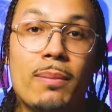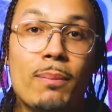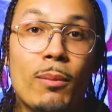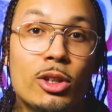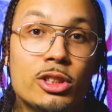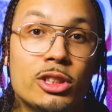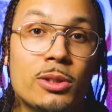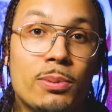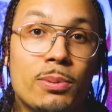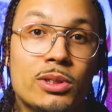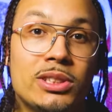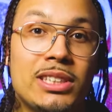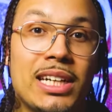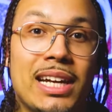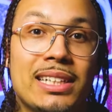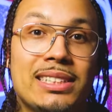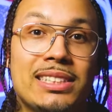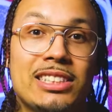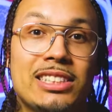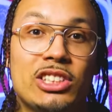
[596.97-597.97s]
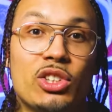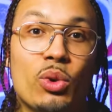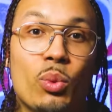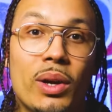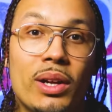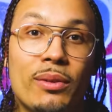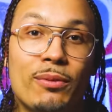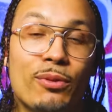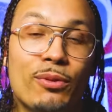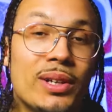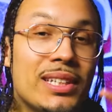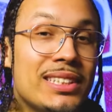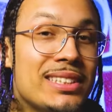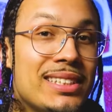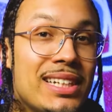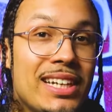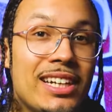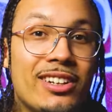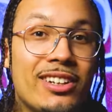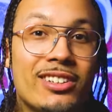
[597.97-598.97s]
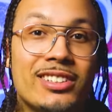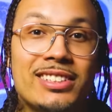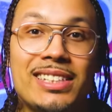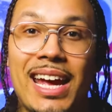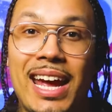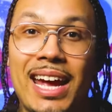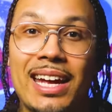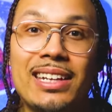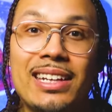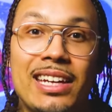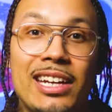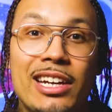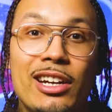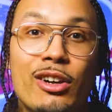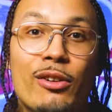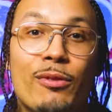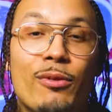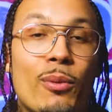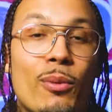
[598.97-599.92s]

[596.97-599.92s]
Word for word: and multiple chances to win free sneakers and gear